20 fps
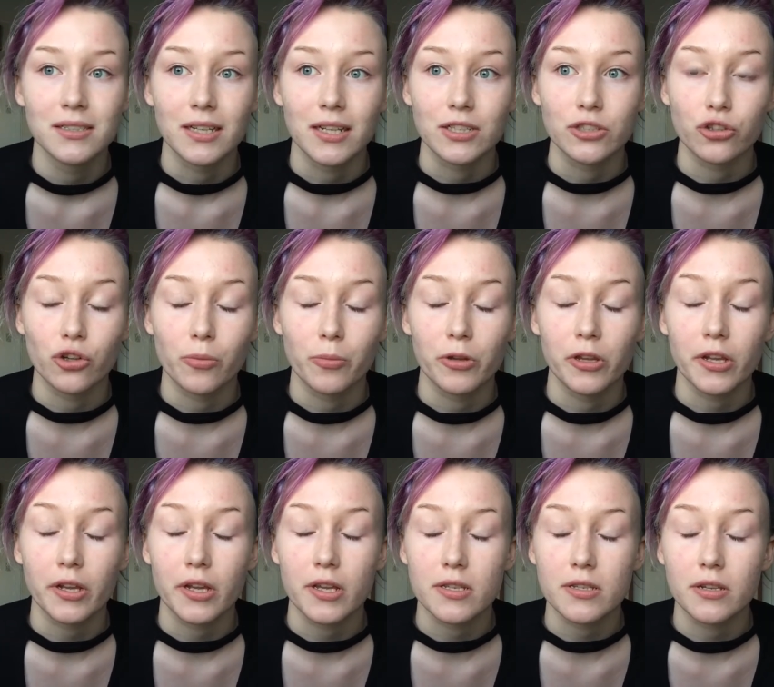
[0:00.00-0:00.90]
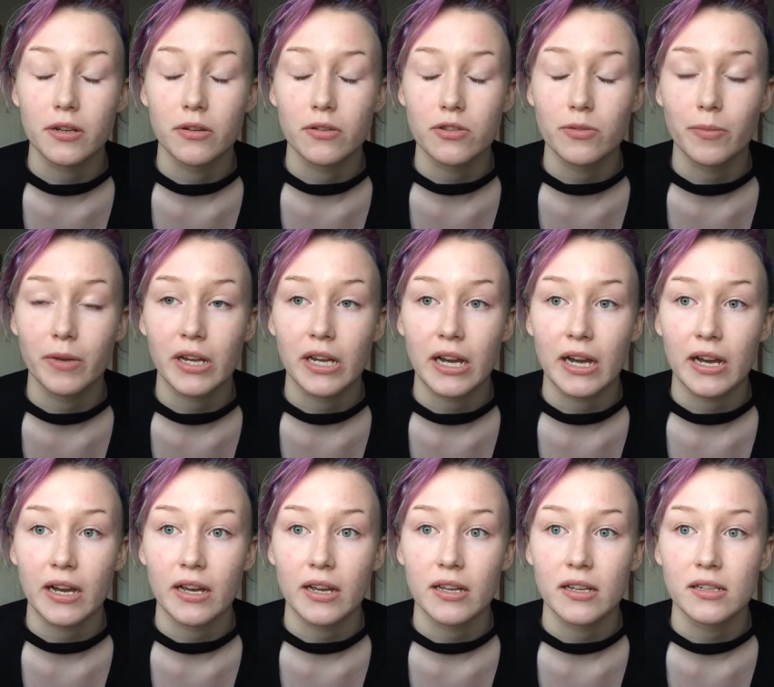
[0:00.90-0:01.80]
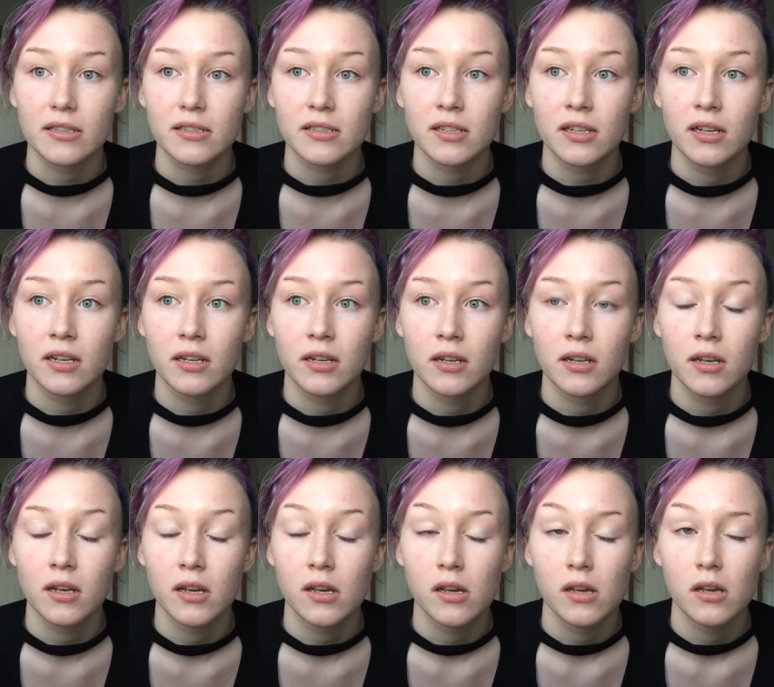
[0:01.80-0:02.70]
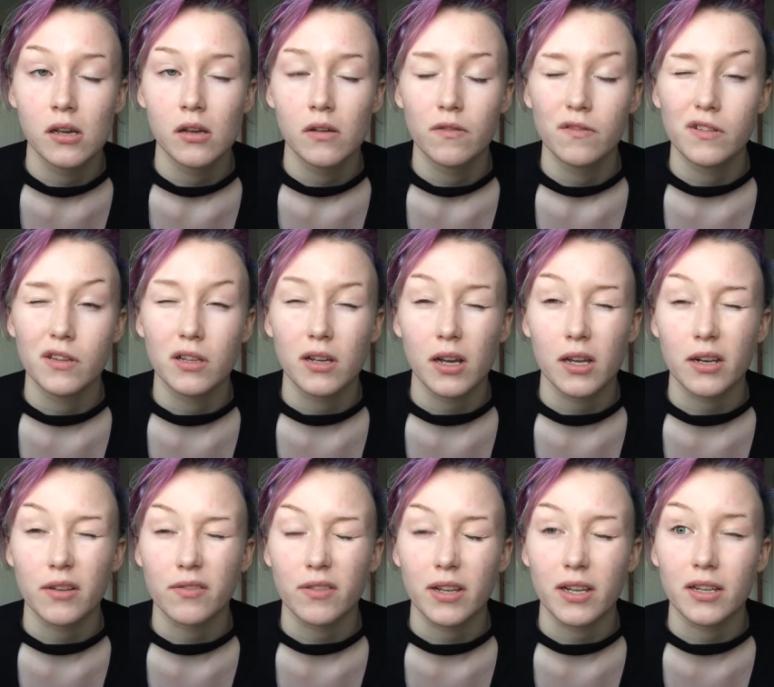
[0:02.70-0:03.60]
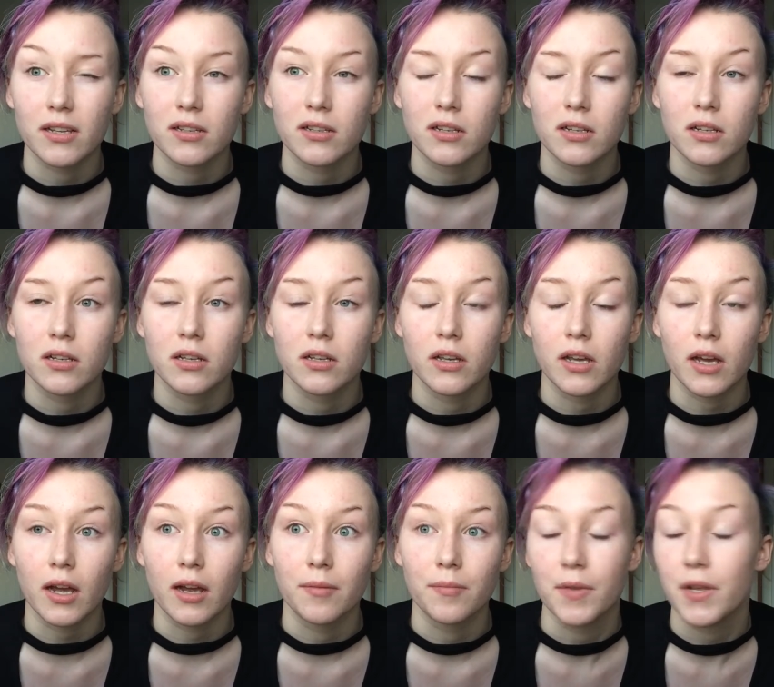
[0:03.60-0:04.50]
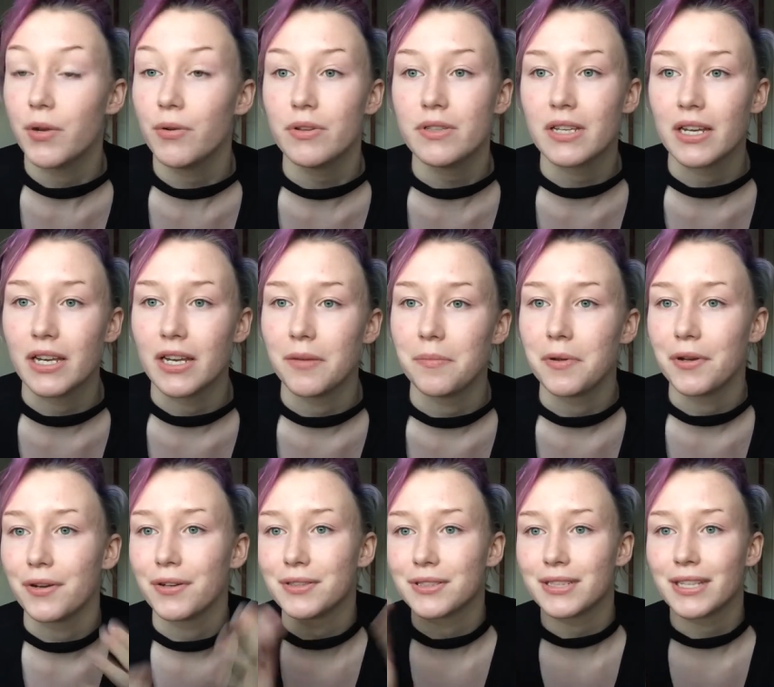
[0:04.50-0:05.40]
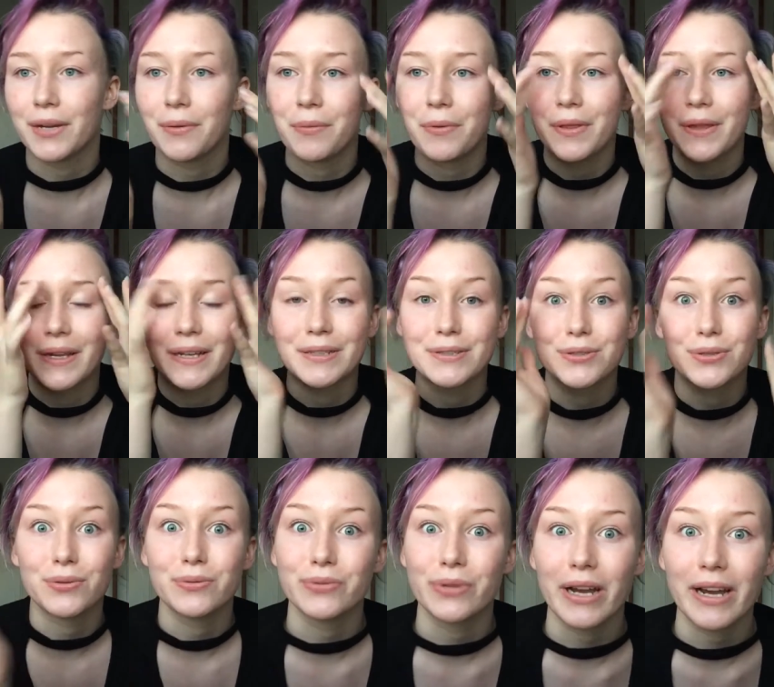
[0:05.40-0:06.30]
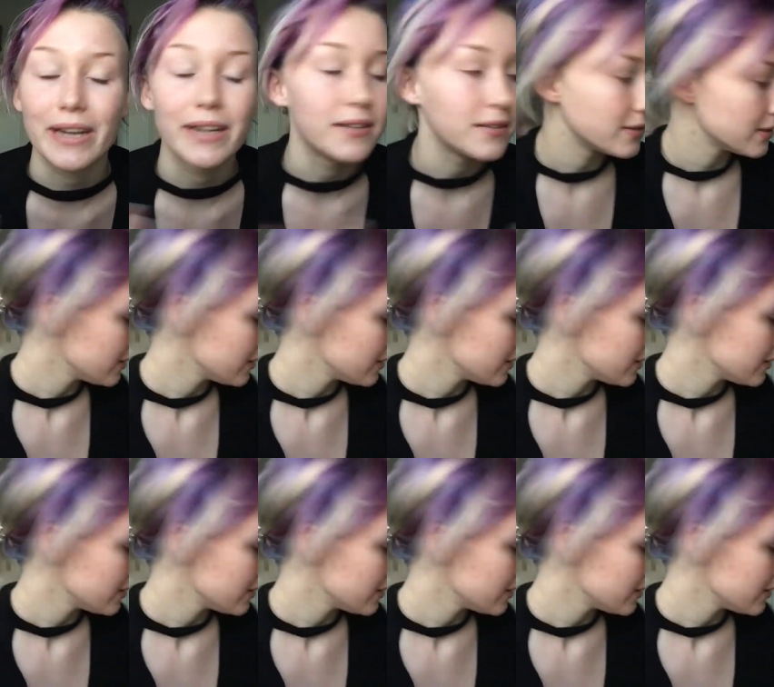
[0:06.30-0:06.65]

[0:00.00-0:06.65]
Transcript: that's normal I guess and also my eyes feel kind of like yeah irritated because everything is so dry